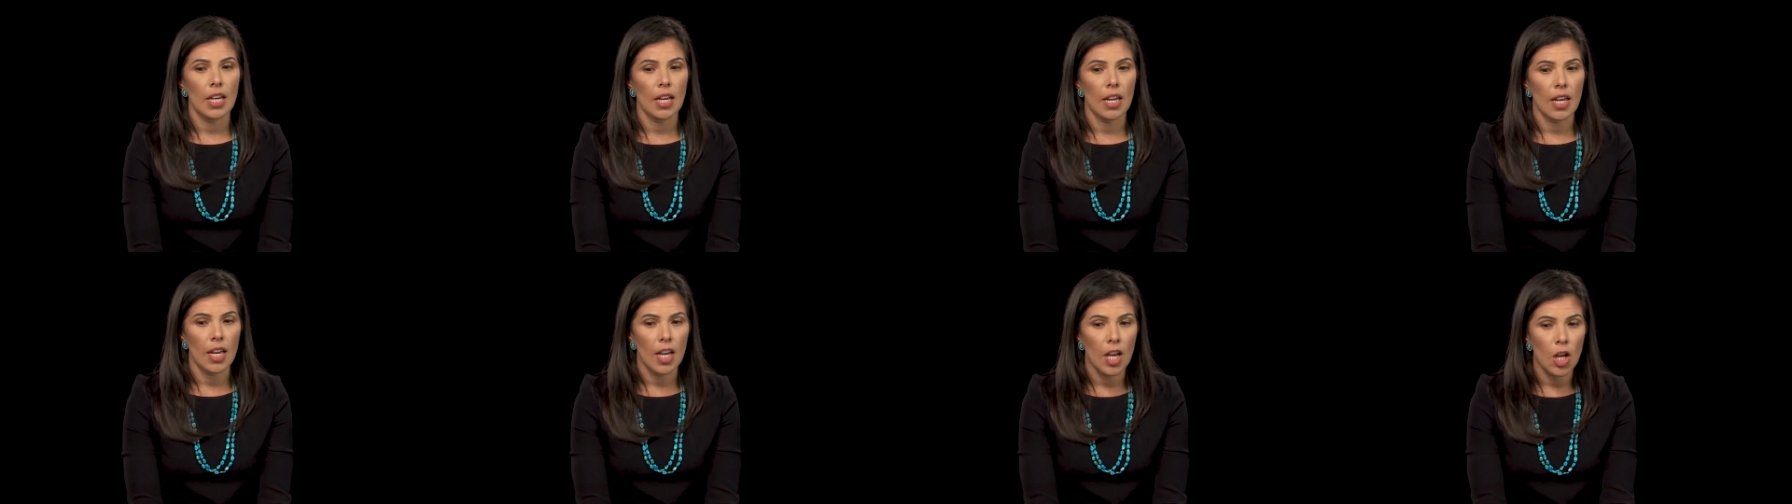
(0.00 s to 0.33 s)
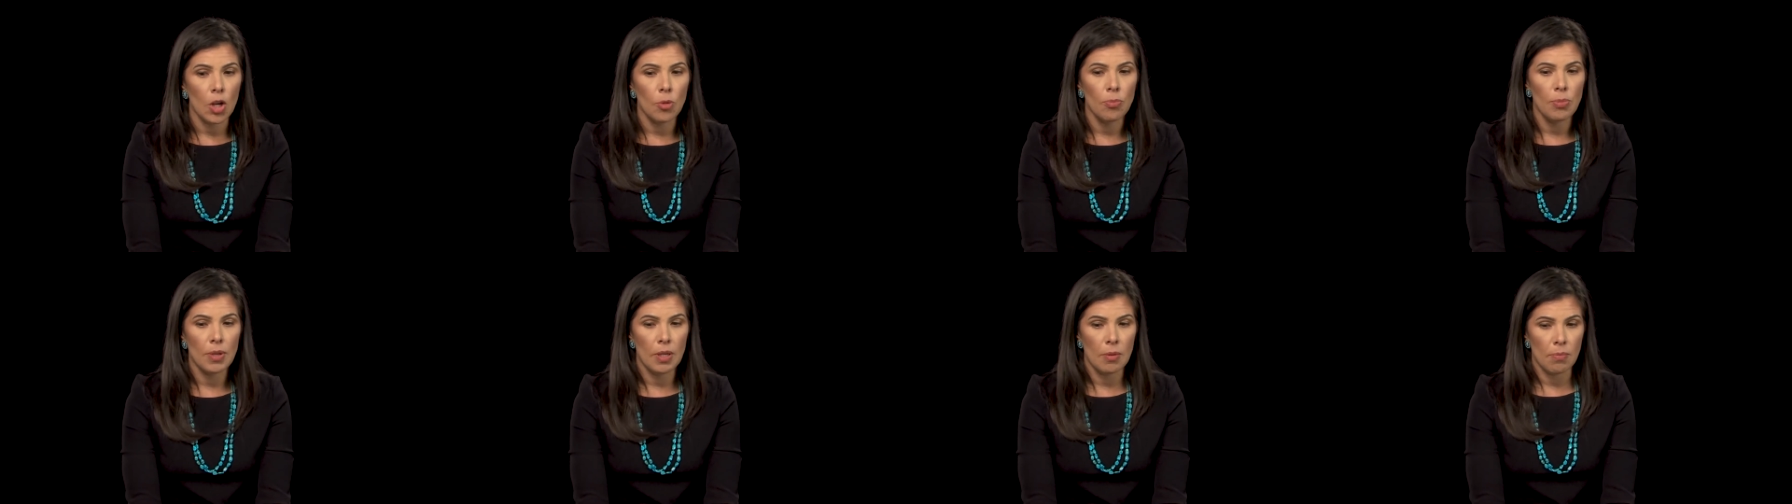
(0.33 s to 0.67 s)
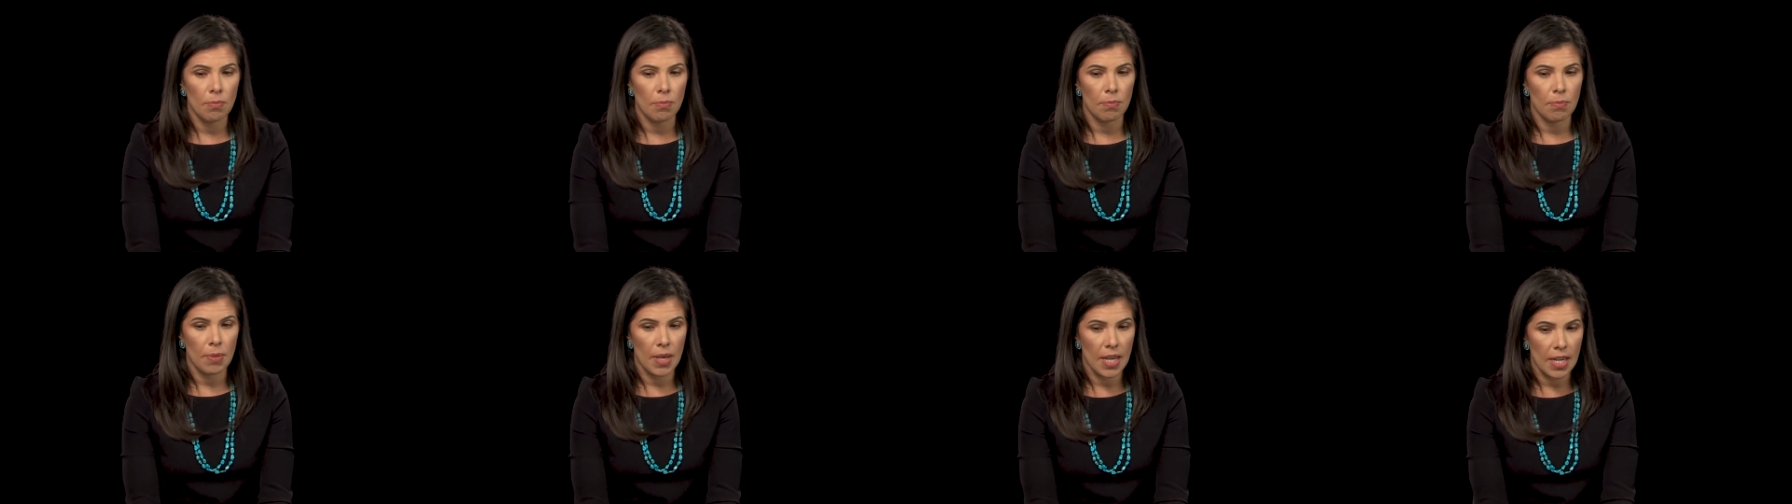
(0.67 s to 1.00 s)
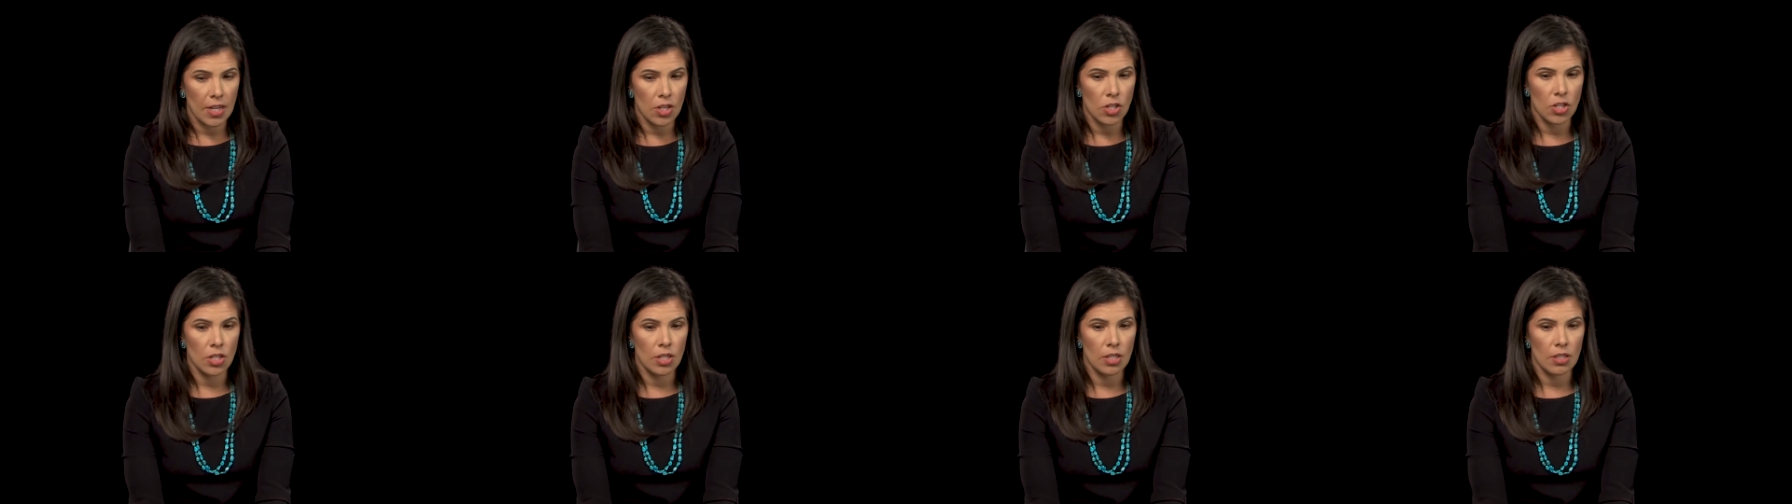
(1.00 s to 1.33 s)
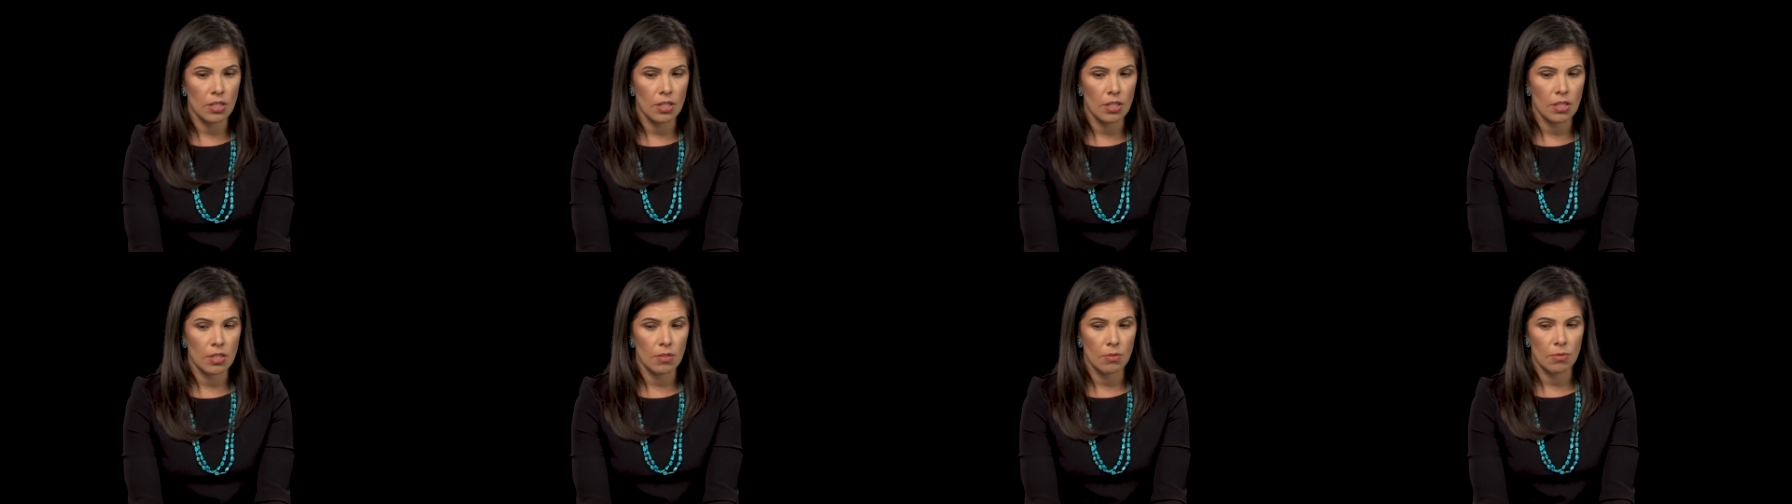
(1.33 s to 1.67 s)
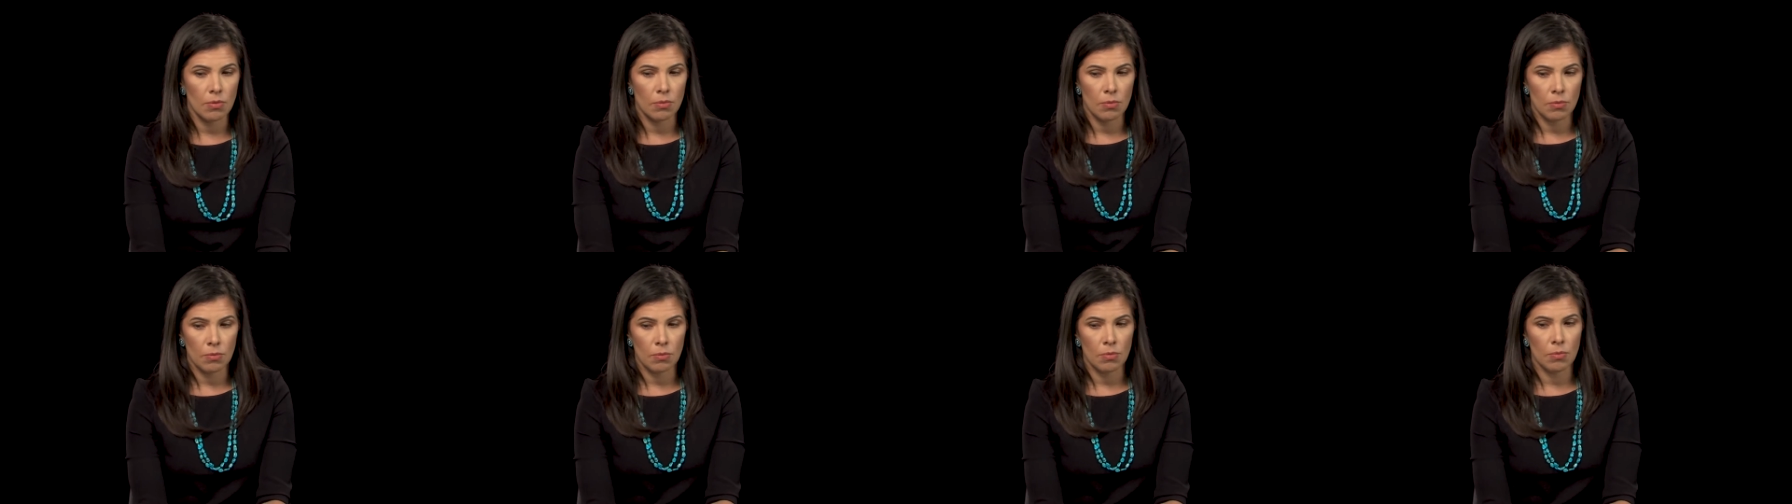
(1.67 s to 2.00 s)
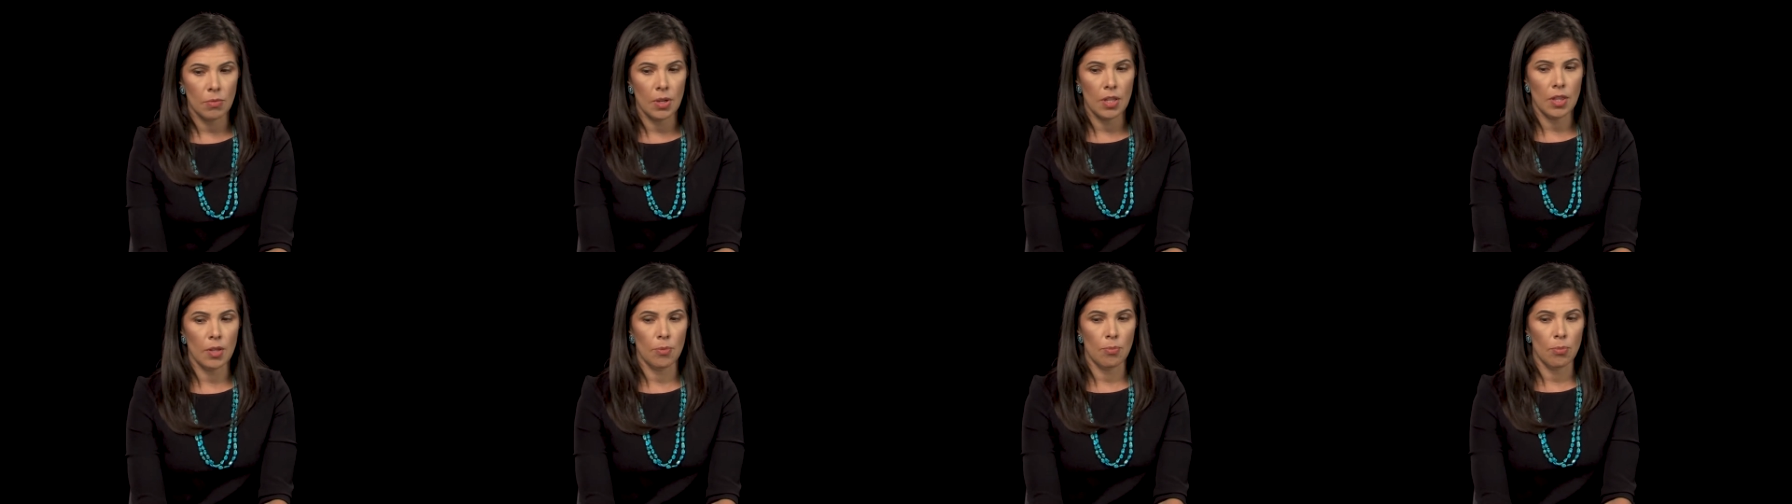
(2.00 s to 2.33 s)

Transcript: helping patients with